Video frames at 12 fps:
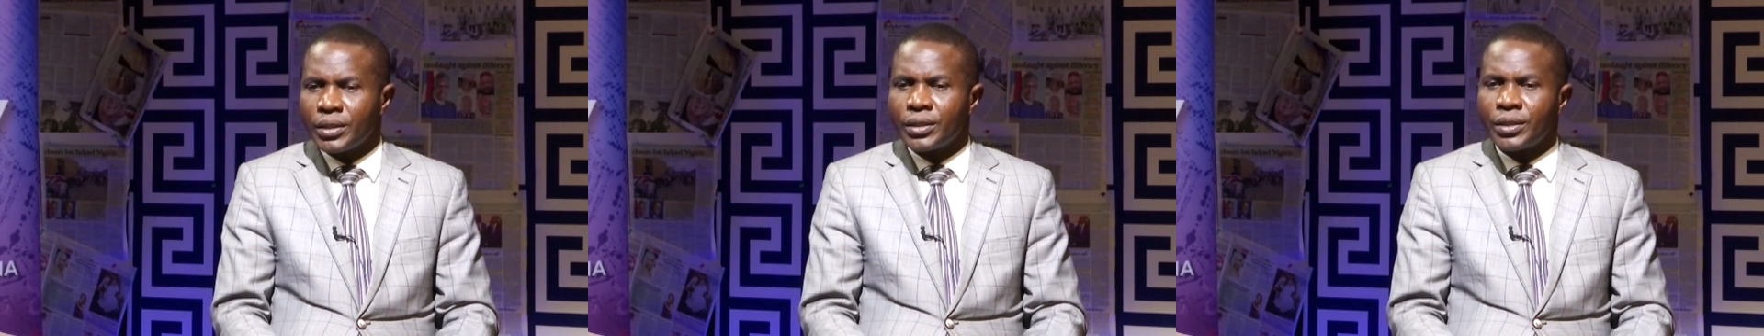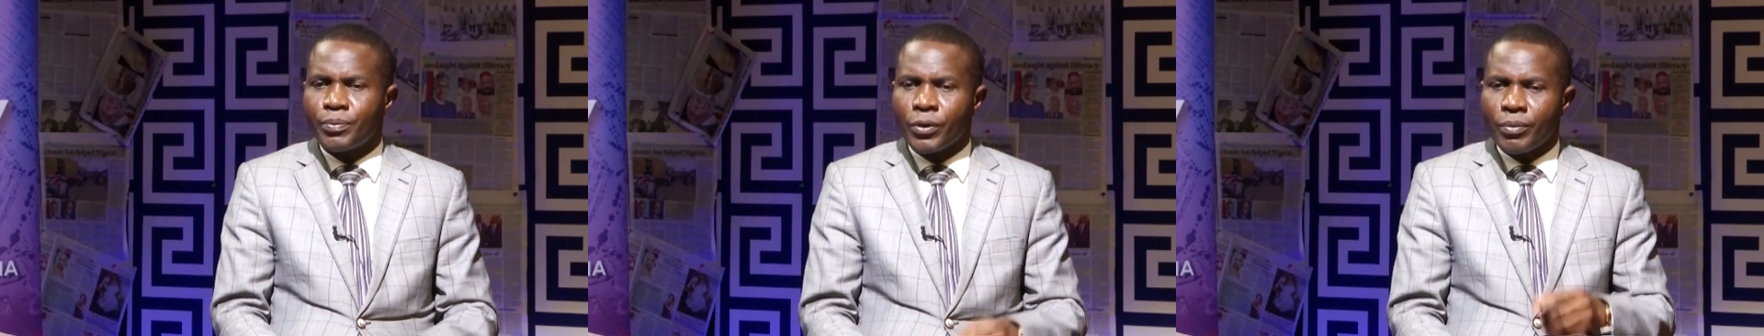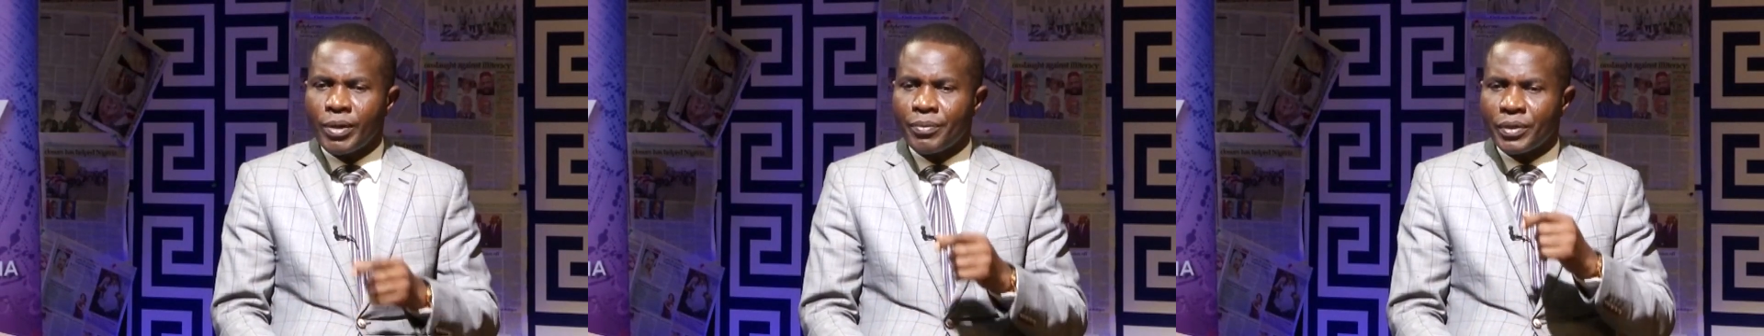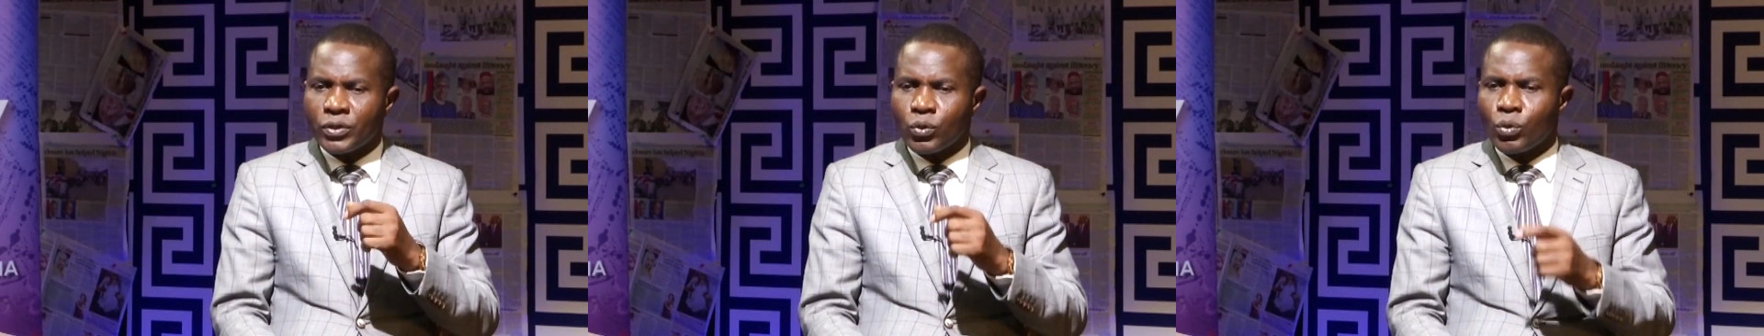the
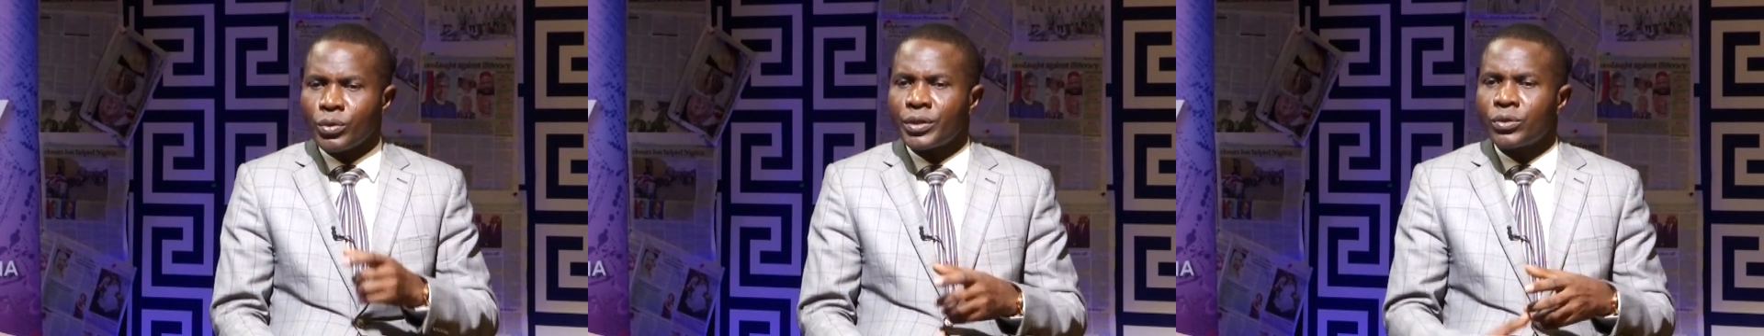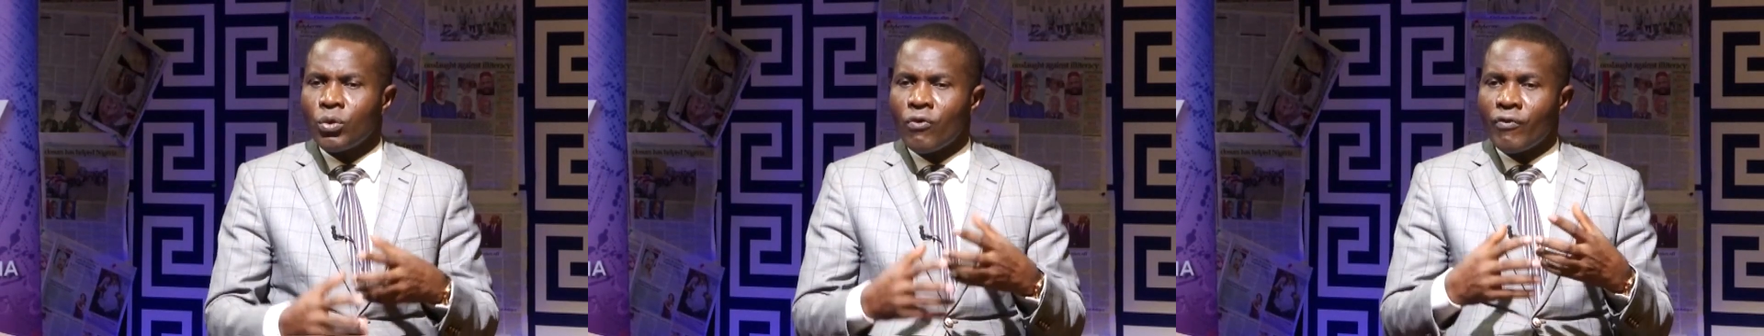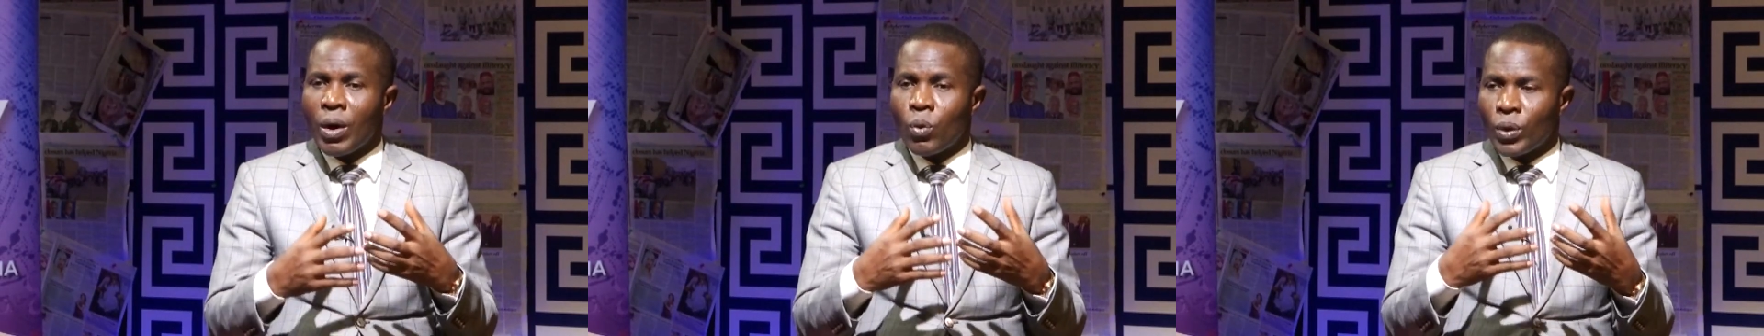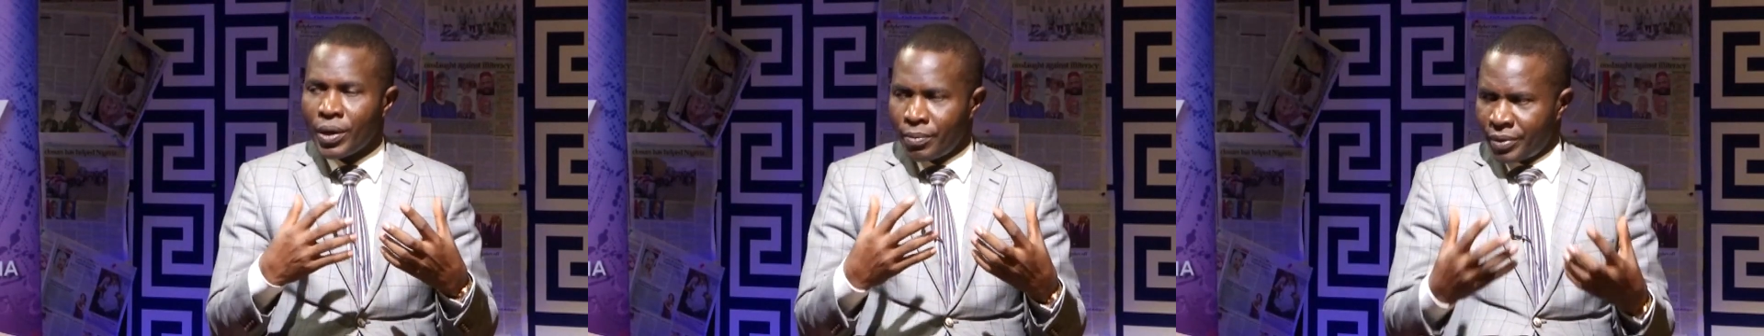problem is
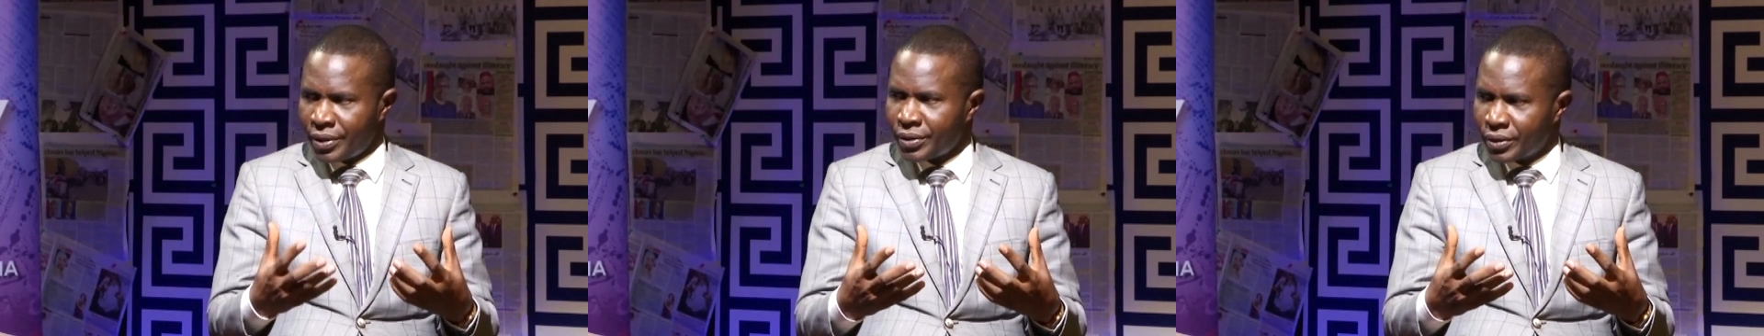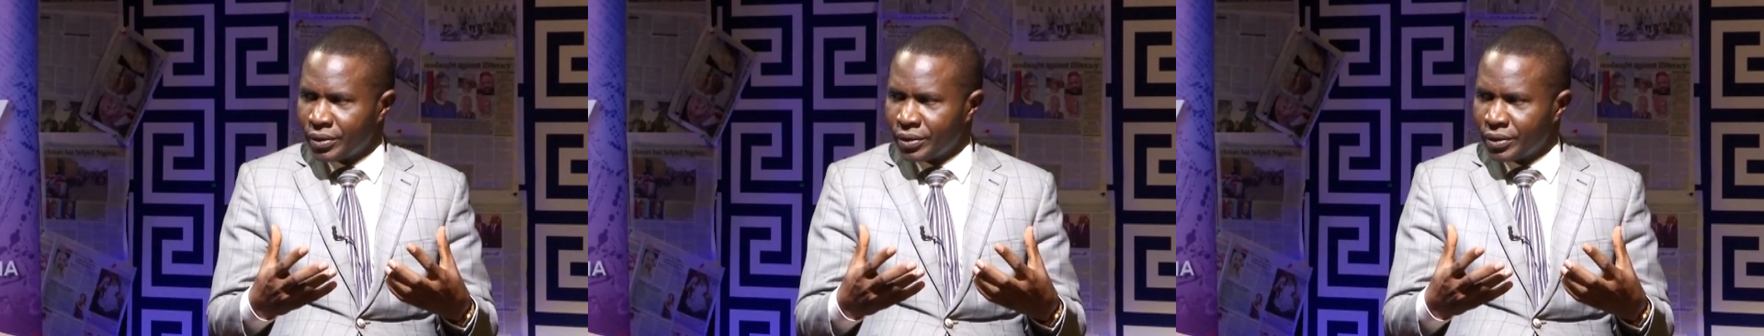overwhelming.